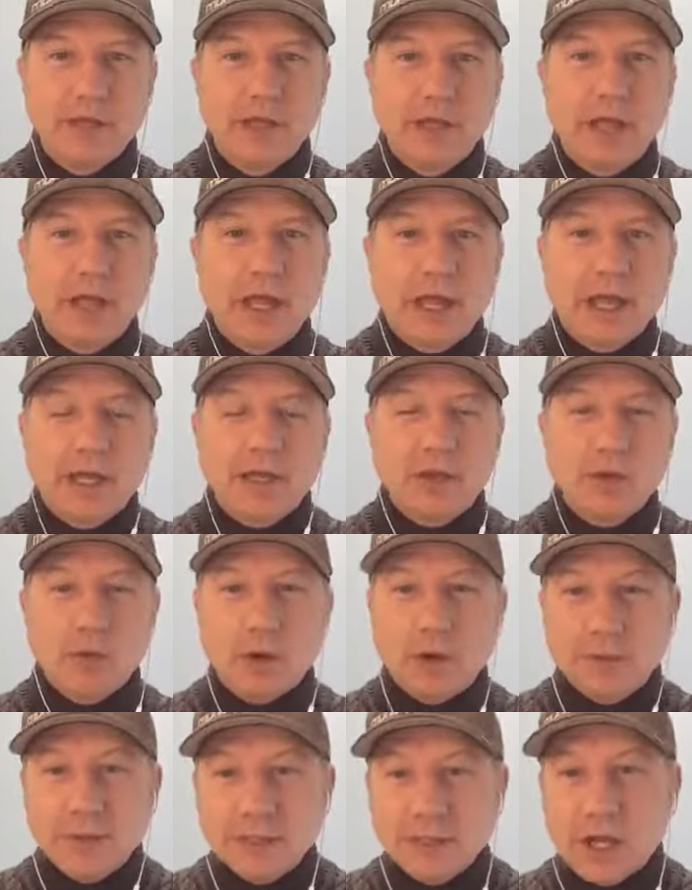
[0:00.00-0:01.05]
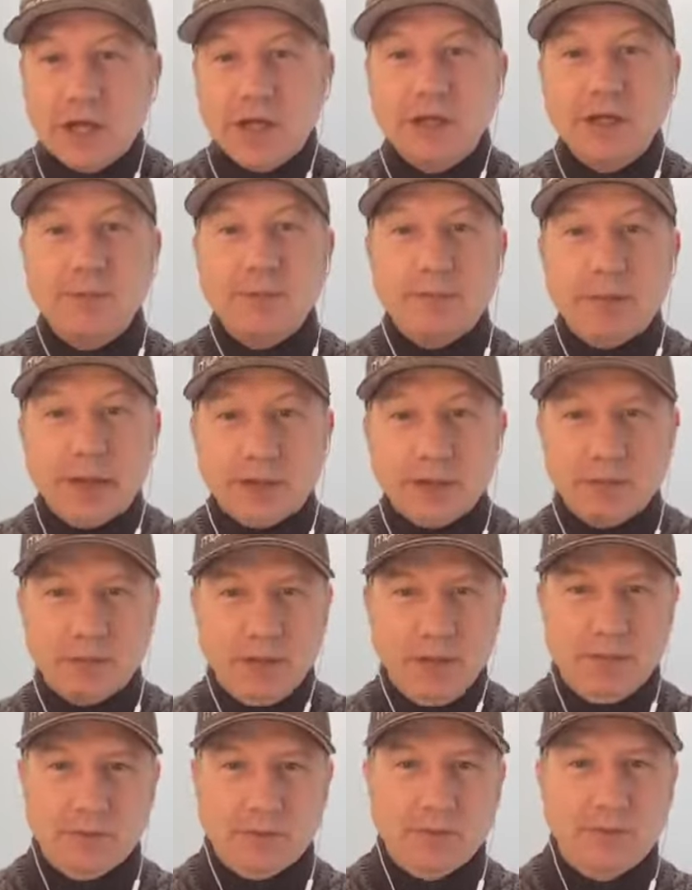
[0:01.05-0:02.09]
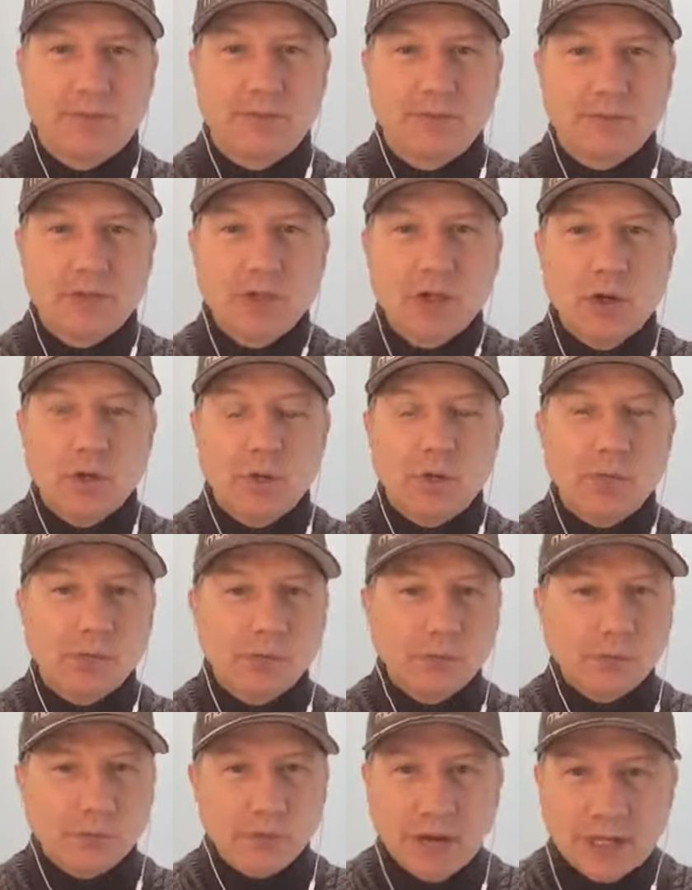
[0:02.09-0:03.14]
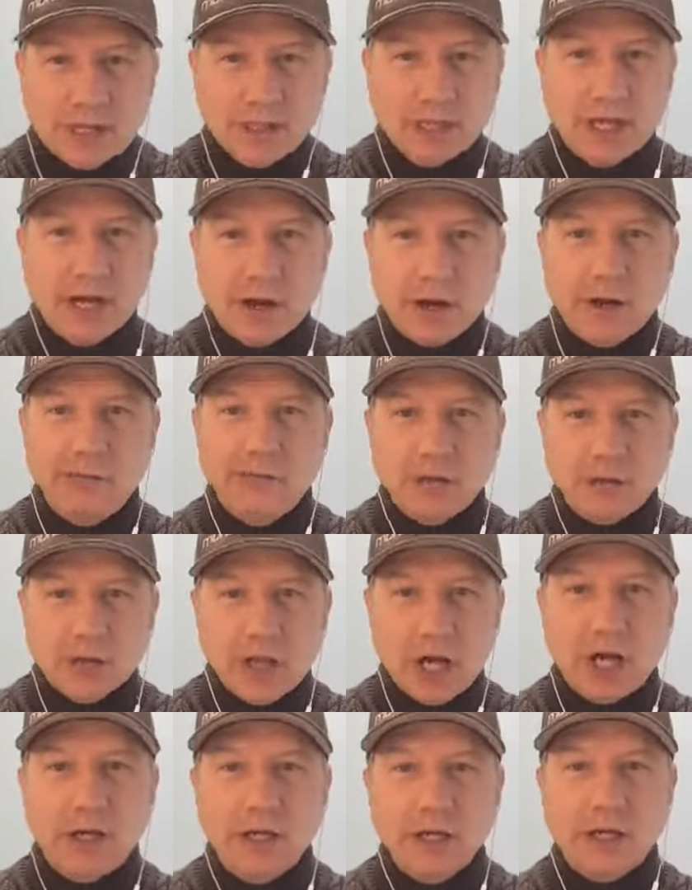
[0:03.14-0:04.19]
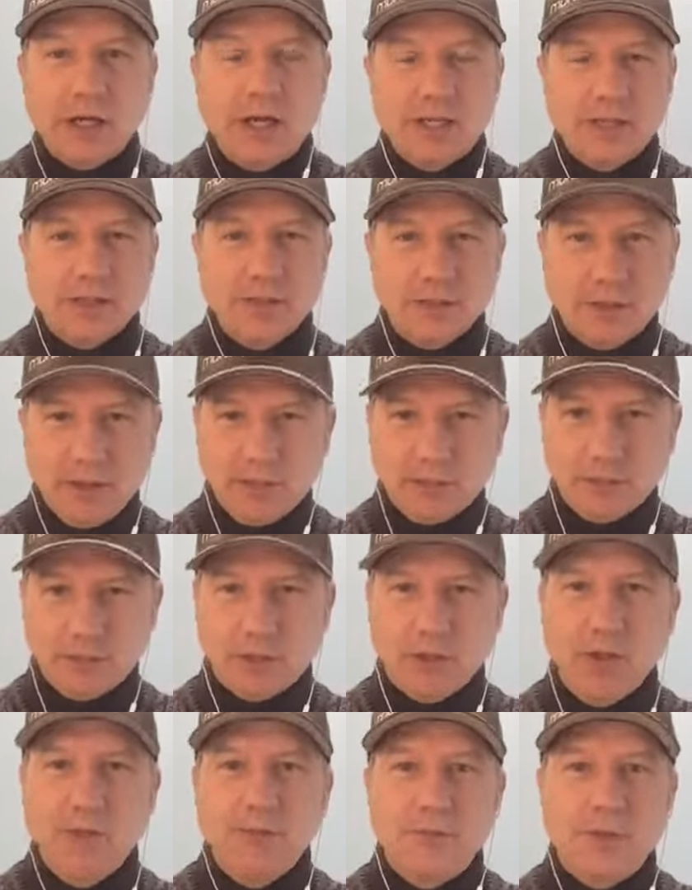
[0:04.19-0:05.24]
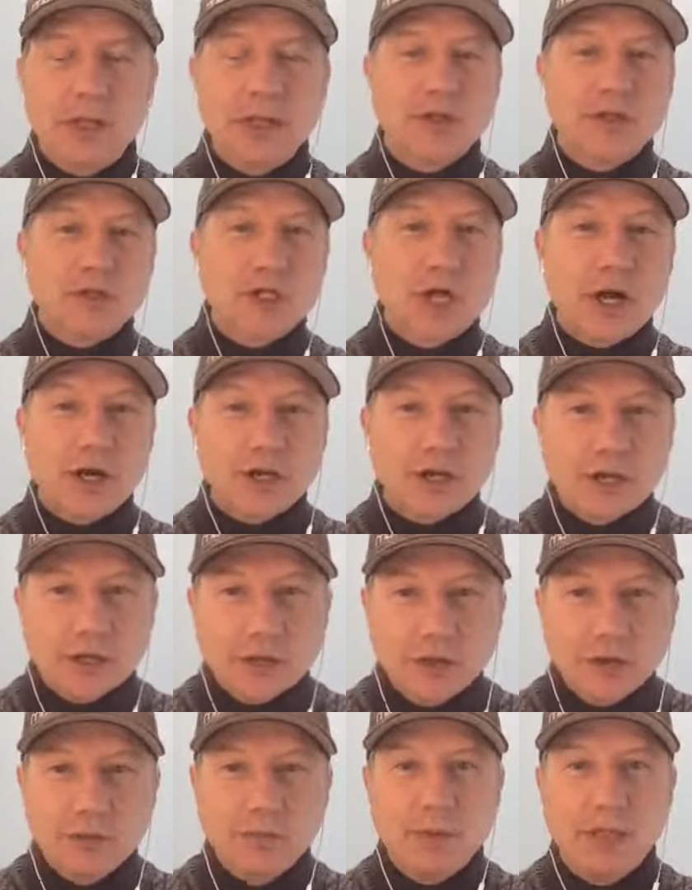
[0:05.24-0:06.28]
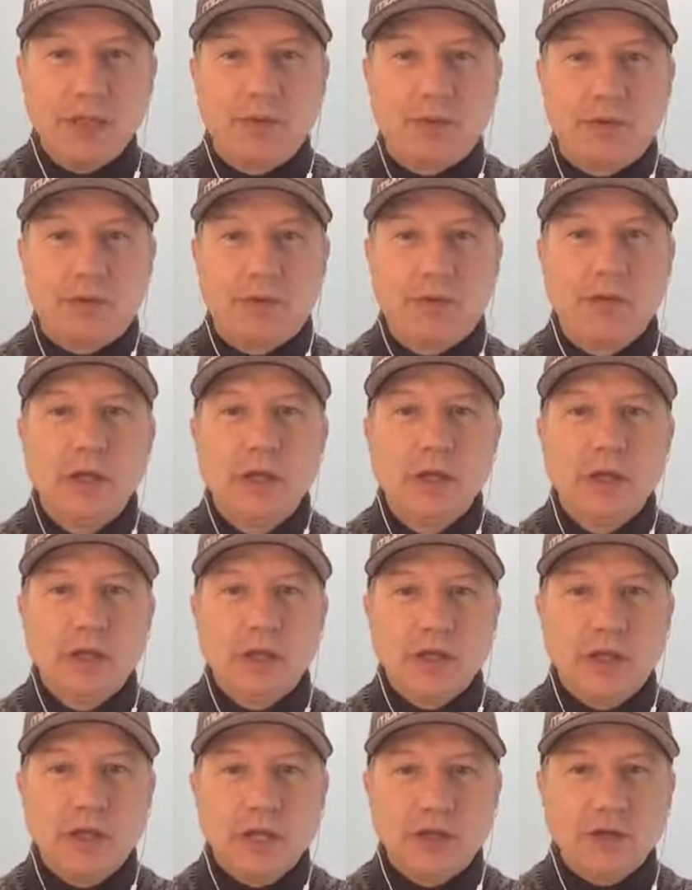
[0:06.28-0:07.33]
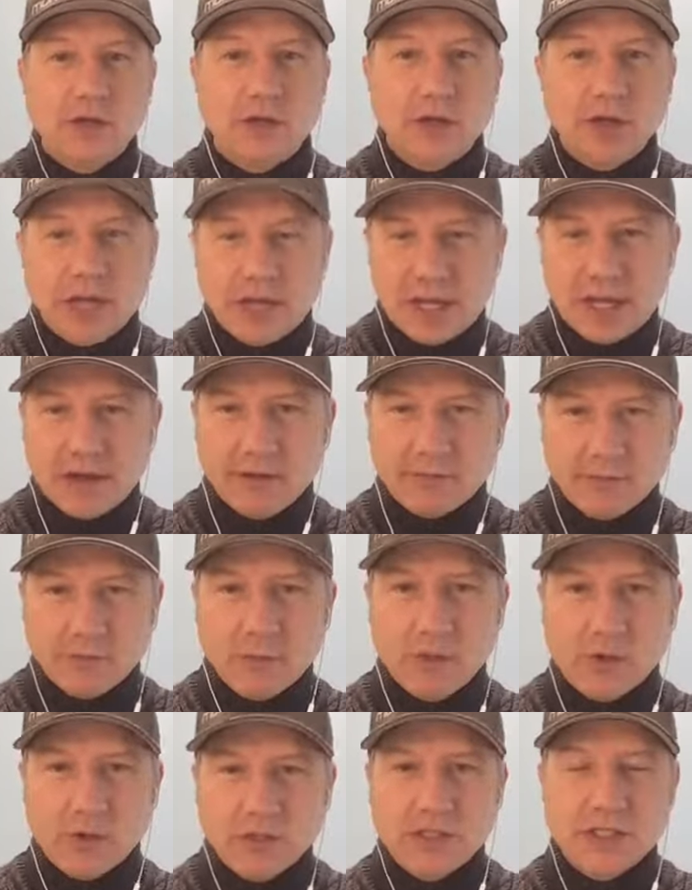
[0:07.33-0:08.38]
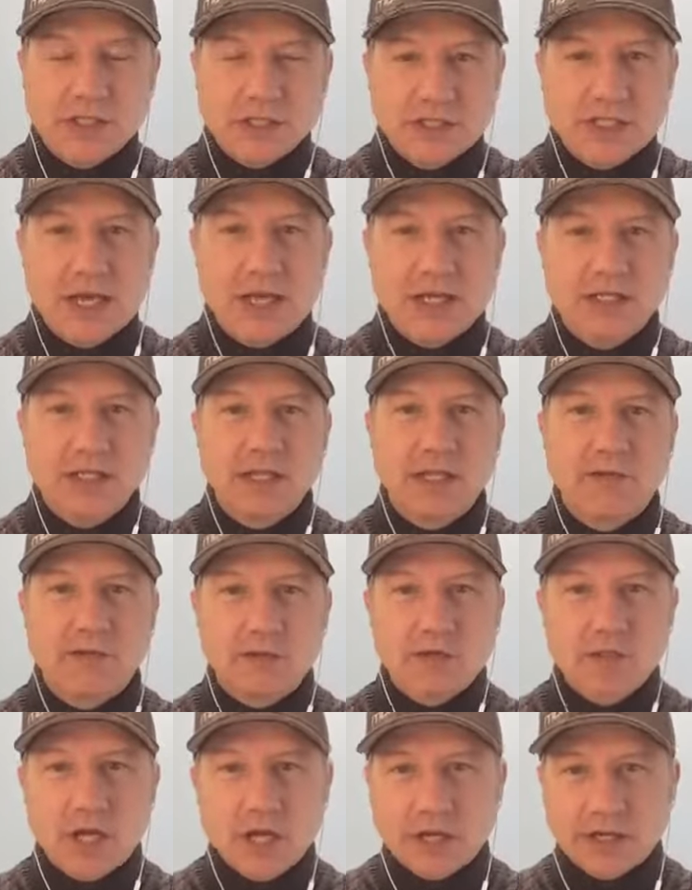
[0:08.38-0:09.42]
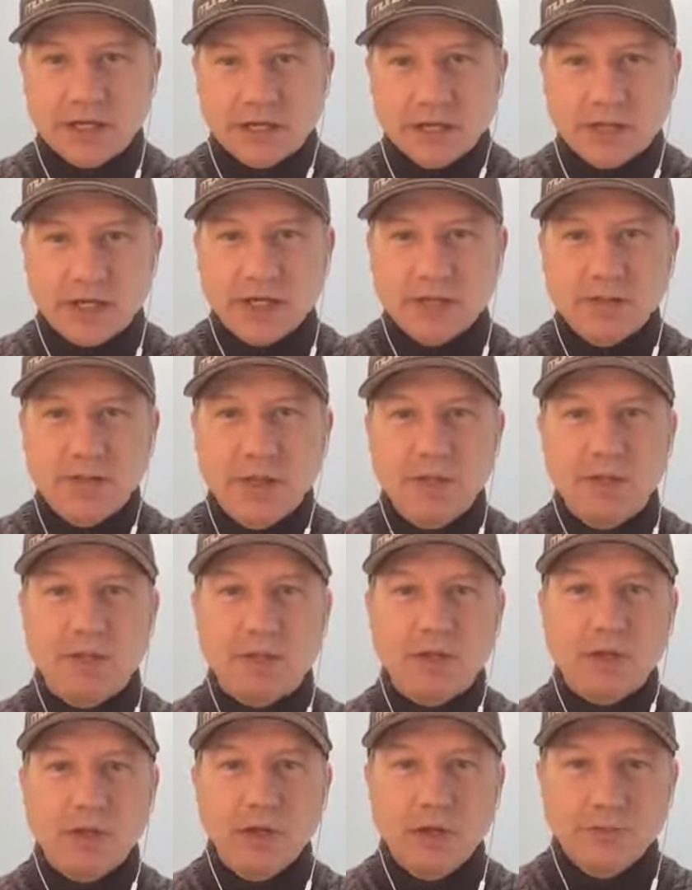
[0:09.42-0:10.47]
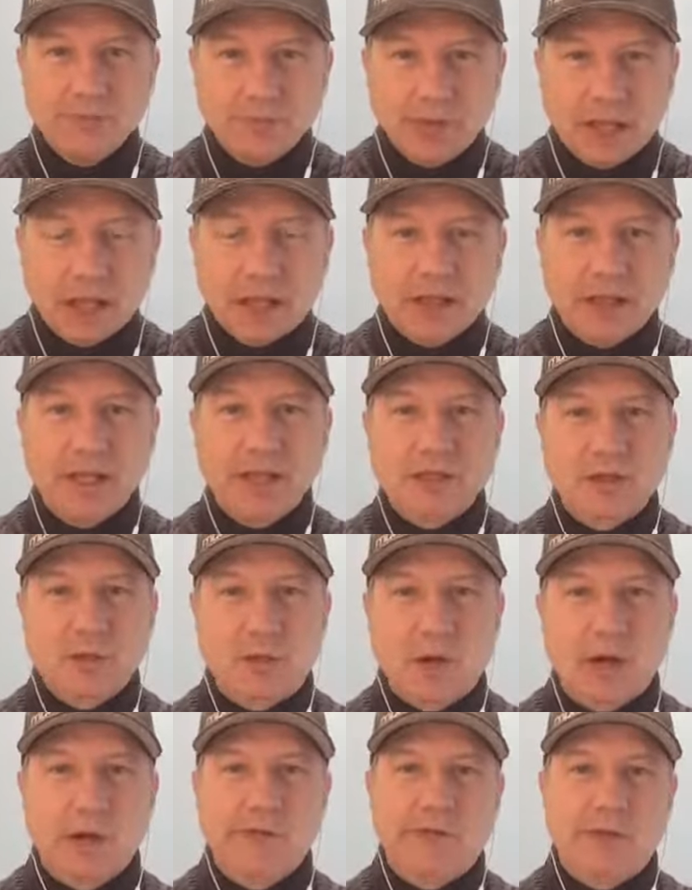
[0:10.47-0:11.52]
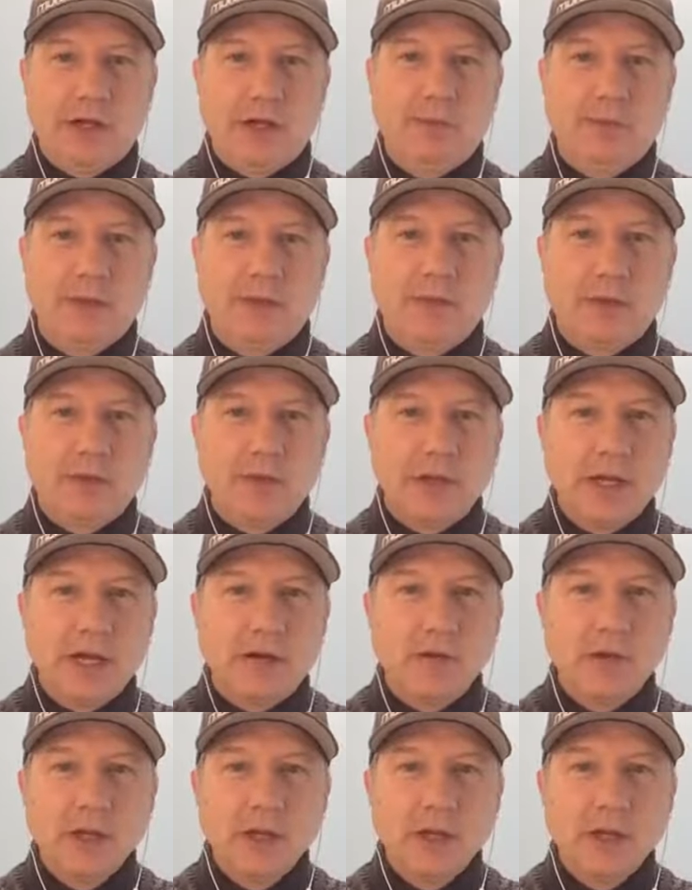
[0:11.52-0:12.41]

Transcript: and you want to be talking to better people. So, right there, if you're talking to lots of people and you're talking to good people, then you're going to have more success than if you're talking to less people and less qualified people. Now,